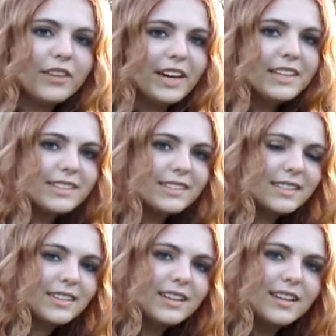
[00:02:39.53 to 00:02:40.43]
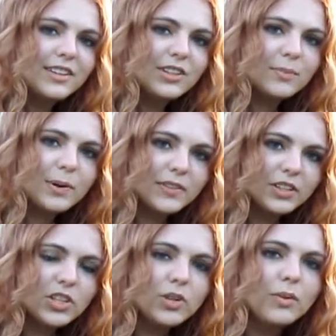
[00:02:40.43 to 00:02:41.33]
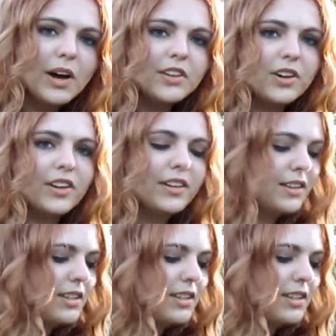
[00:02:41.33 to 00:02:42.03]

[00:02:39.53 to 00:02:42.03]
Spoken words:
this, you can put the cue word on.